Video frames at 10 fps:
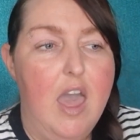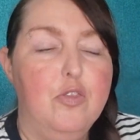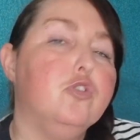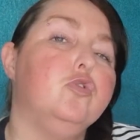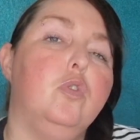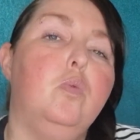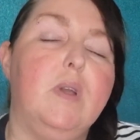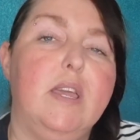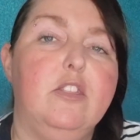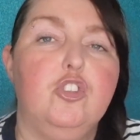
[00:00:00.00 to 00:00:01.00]
and there's no
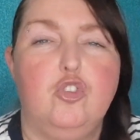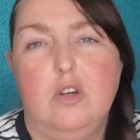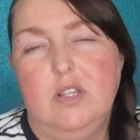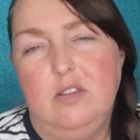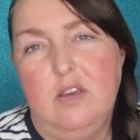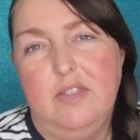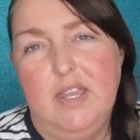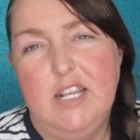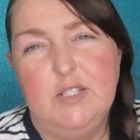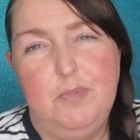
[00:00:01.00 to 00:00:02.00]
way that John and the other
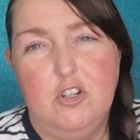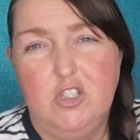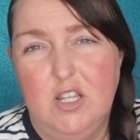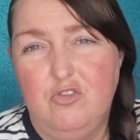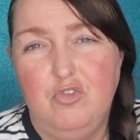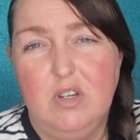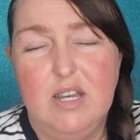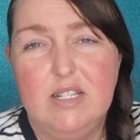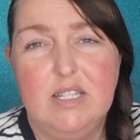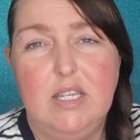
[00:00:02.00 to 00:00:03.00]
experts didn't
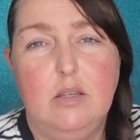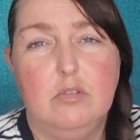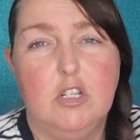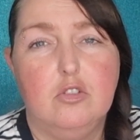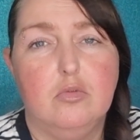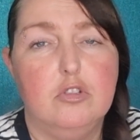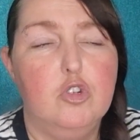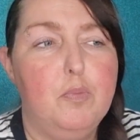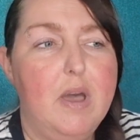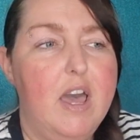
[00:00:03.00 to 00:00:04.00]
realize that he was a
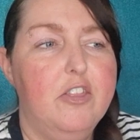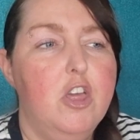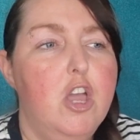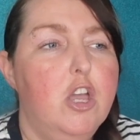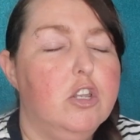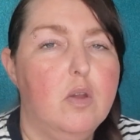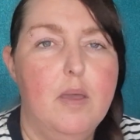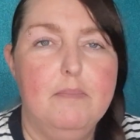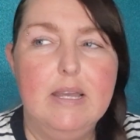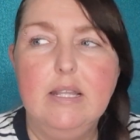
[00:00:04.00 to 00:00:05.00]
sociopath. Now,
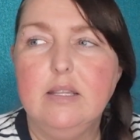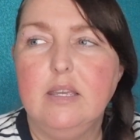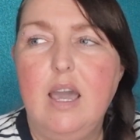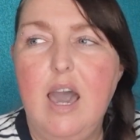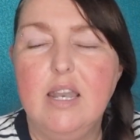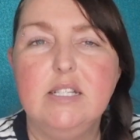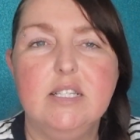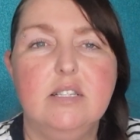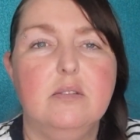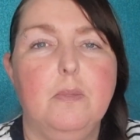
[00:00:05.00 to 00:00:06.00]
admittedly,
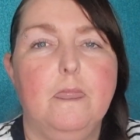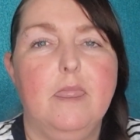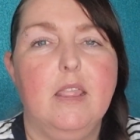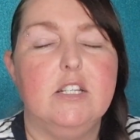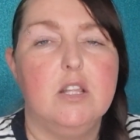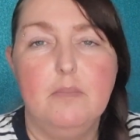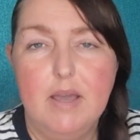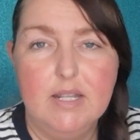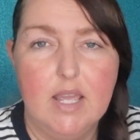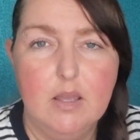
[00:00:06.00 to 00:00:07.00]
Harrison, he's not
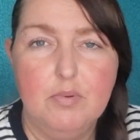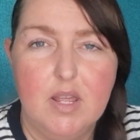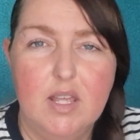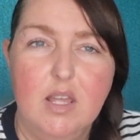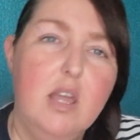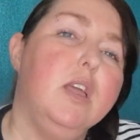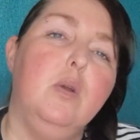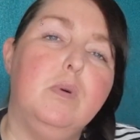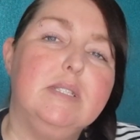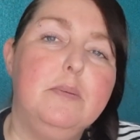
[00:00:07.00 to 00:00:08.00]
my type, right?
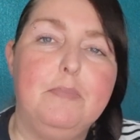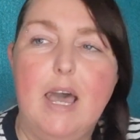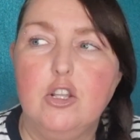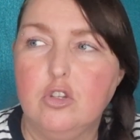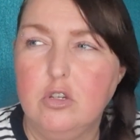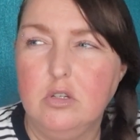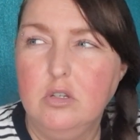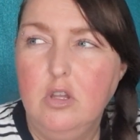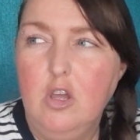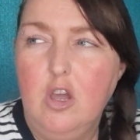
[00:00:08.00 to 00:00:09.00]
He wasn't bad
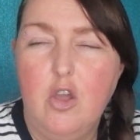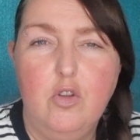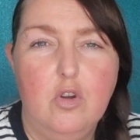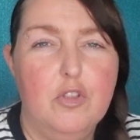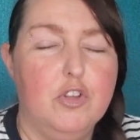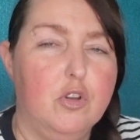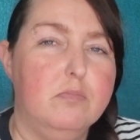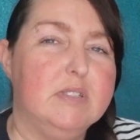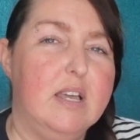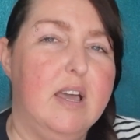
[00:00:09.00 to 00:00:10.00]
looking. Out of all the
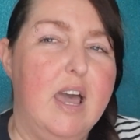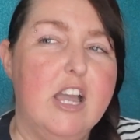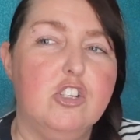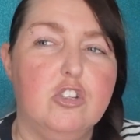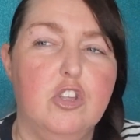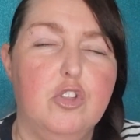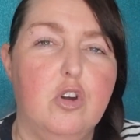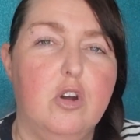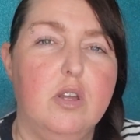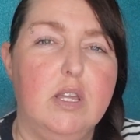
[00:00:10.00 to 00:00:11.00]
grooms, I actually
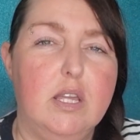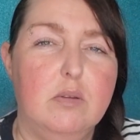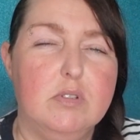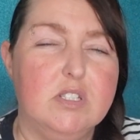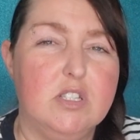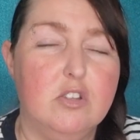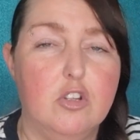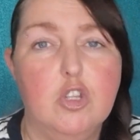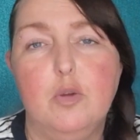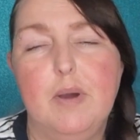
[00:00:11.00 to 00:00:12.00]
thought he was
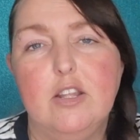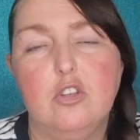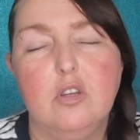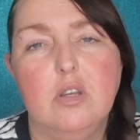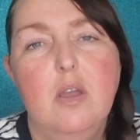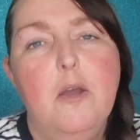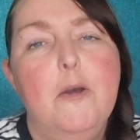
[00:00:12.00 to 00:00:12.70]
not too bad looking,